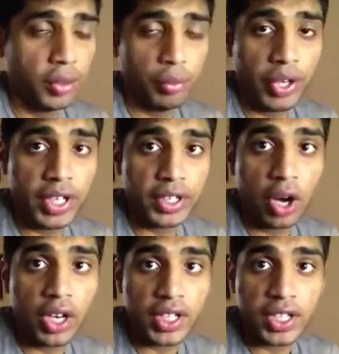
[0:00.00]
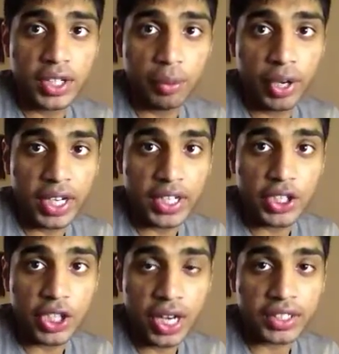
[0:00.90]
when they
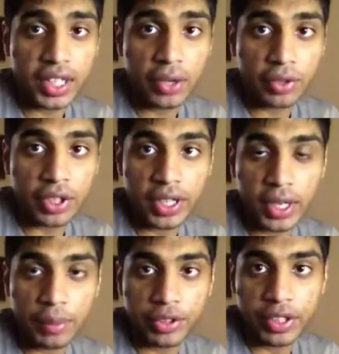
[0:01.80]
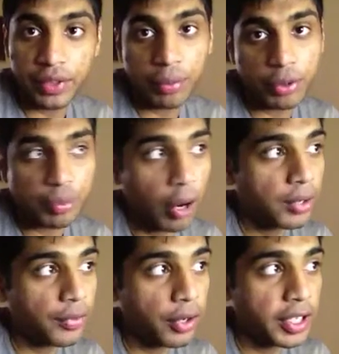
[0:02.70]
checked out, like I believe it was
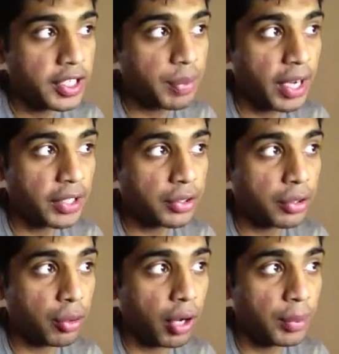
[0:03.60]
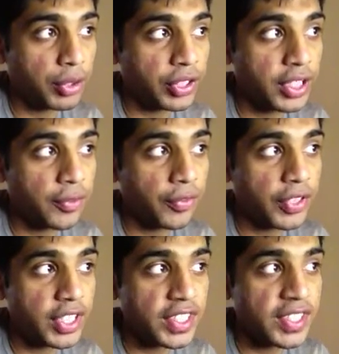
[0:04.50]
probably for an inspector, or I believe
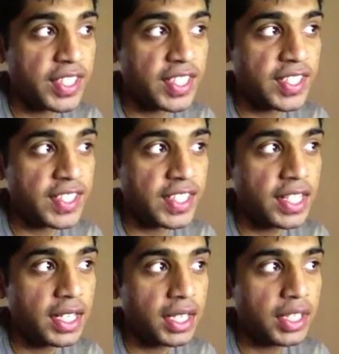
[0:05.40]
the CDC,